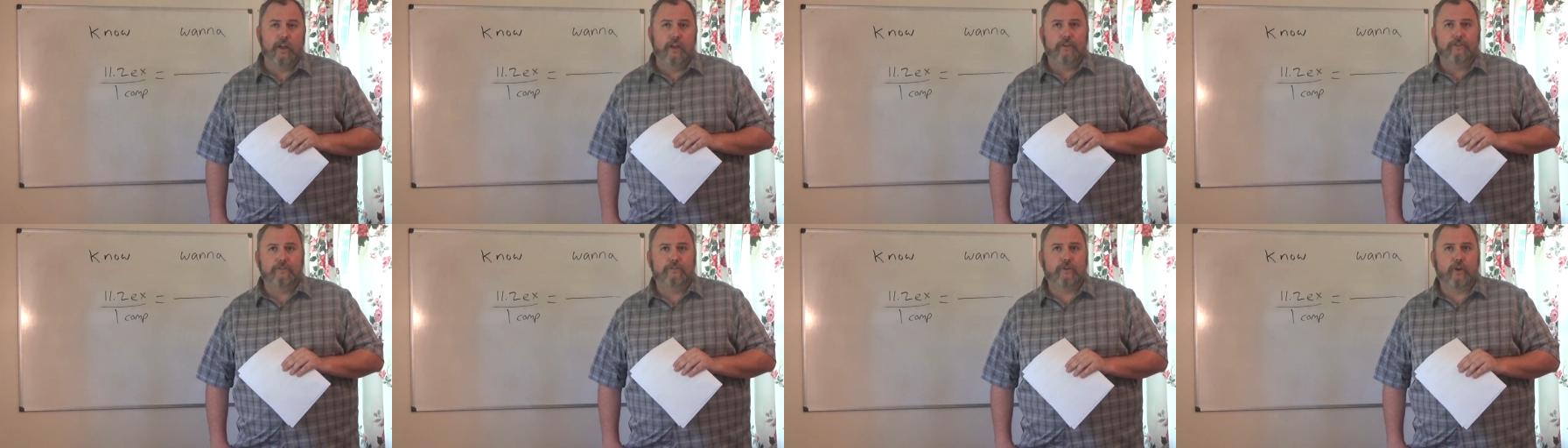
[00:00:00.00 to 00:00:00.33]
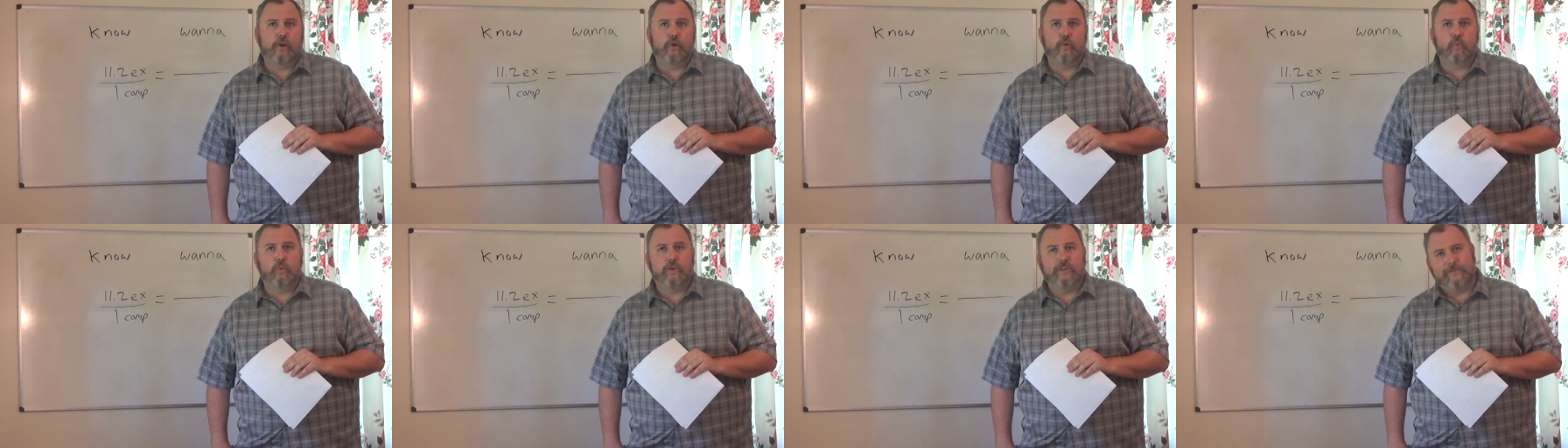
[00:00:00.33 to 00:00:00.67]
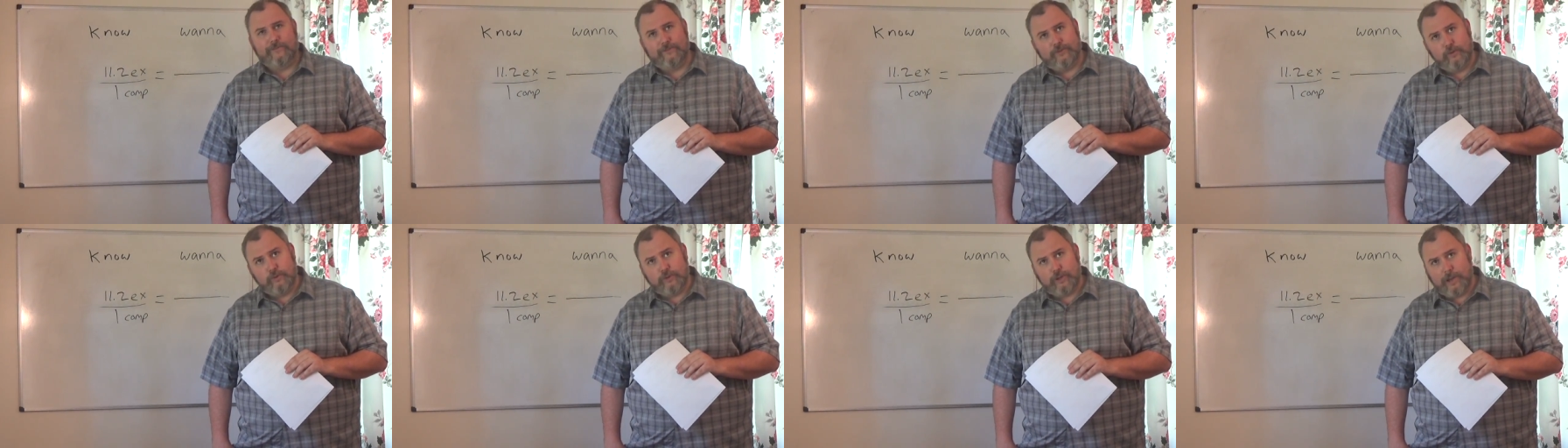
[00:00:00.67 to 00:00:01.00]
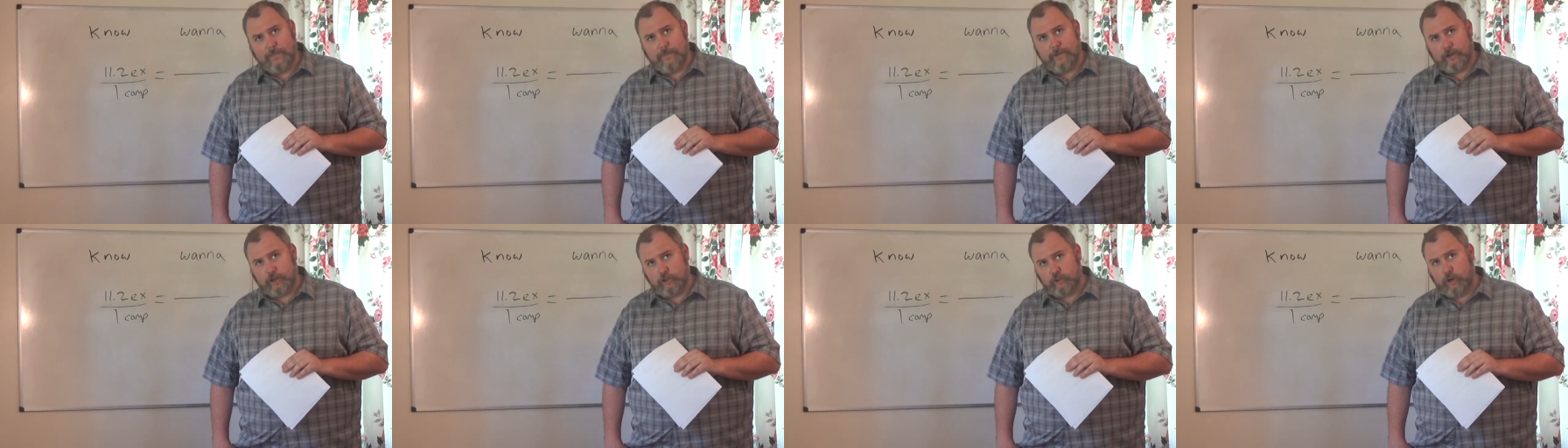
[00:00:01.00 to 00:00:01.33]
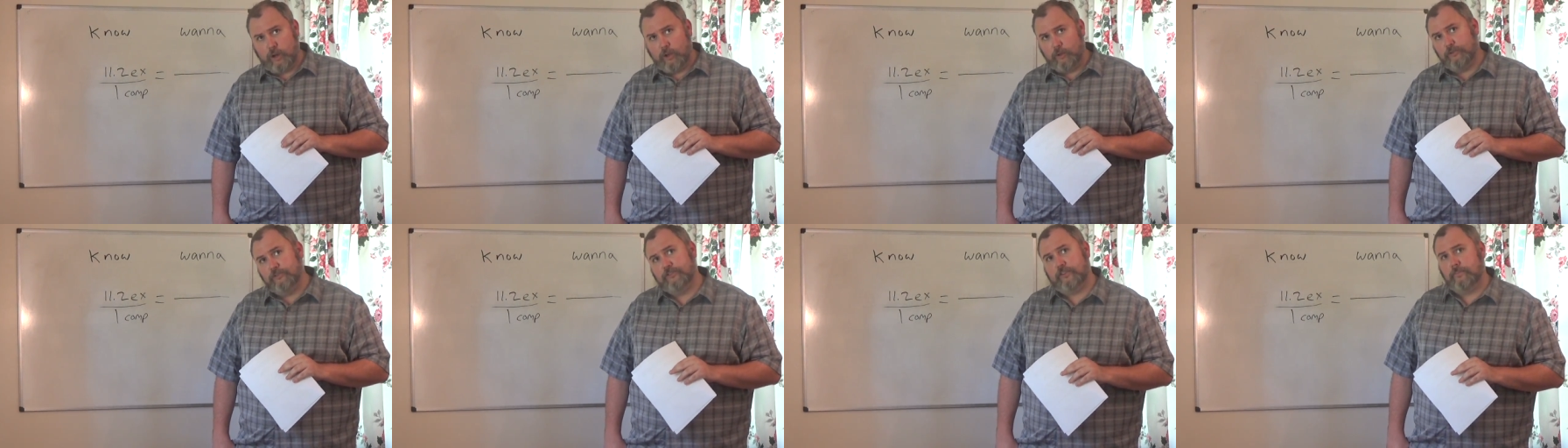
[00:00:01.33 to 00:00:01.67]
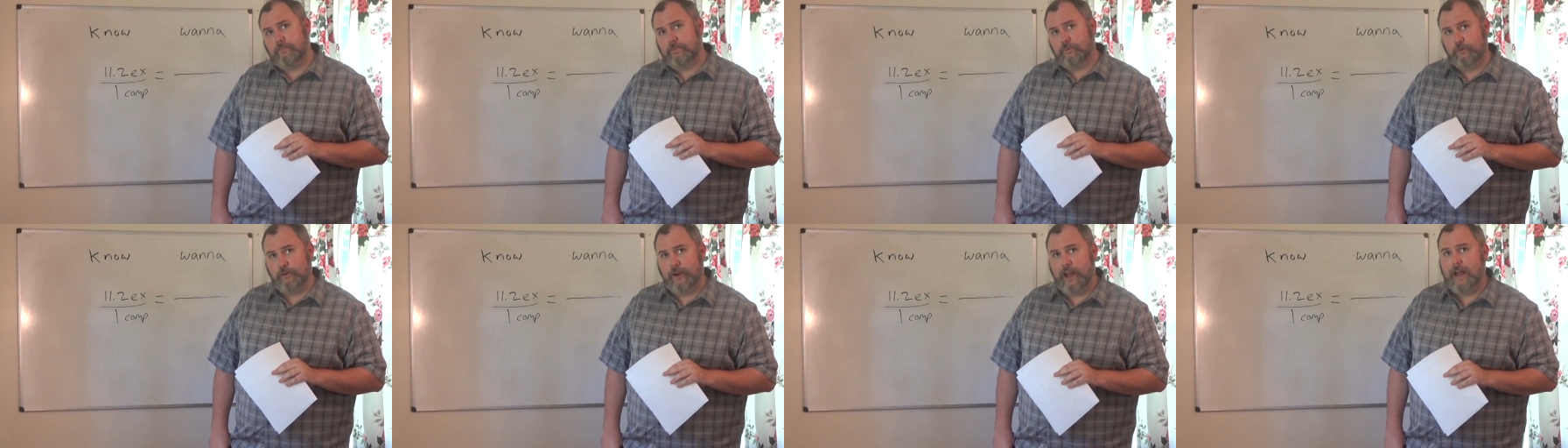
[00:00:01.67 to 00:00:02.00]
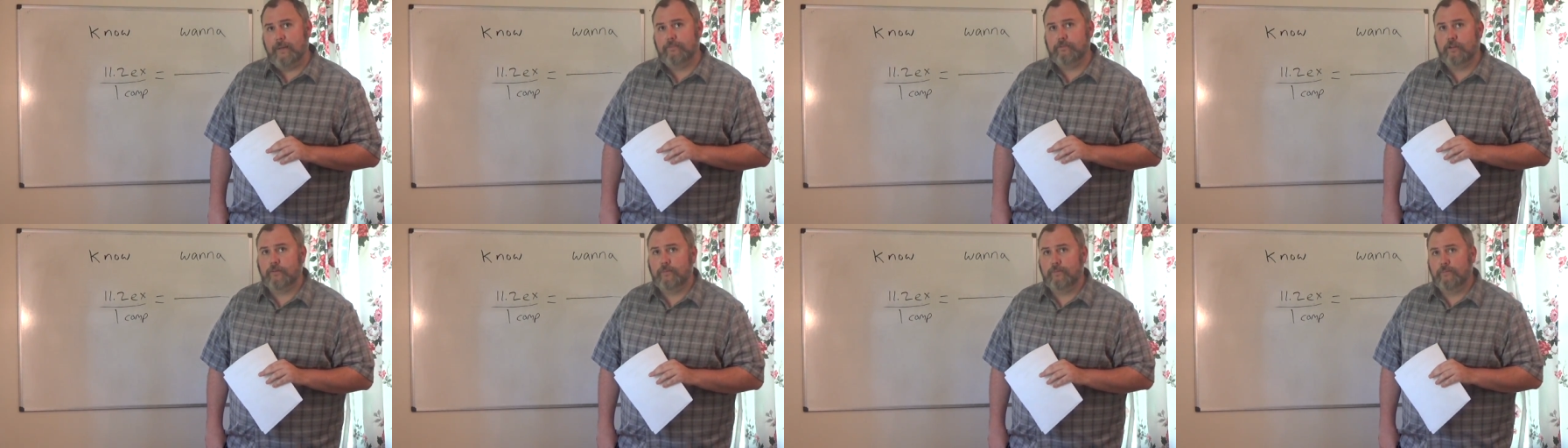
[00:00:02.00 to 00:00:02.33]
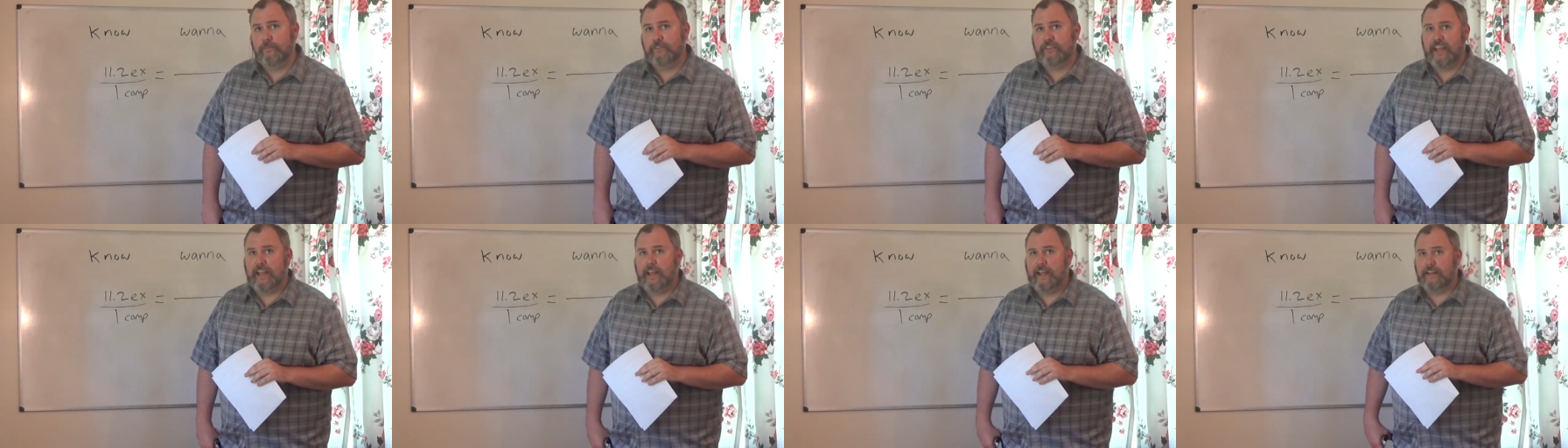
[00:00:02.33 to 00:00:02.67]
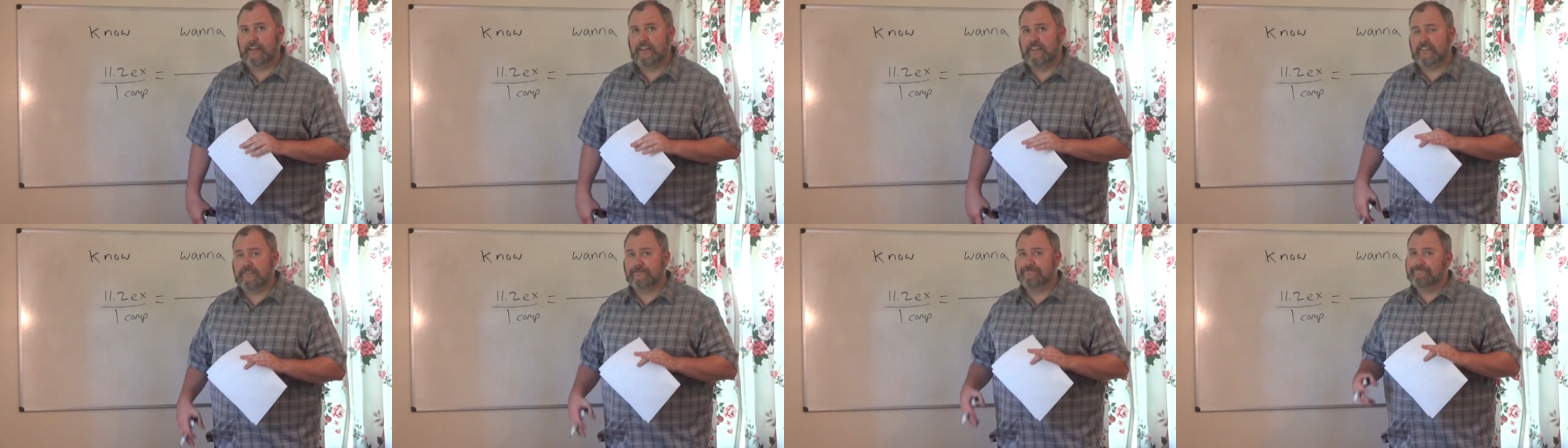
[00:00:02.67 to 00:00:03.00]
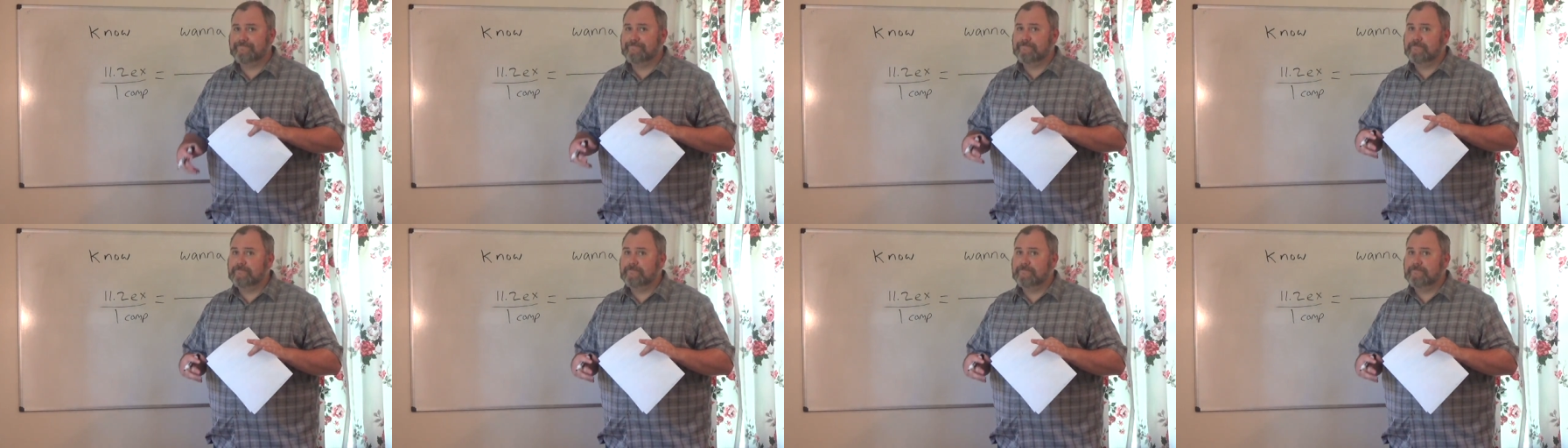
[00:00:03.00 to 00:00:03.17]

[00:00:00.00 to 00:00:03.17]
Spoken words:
So if you come across the problem that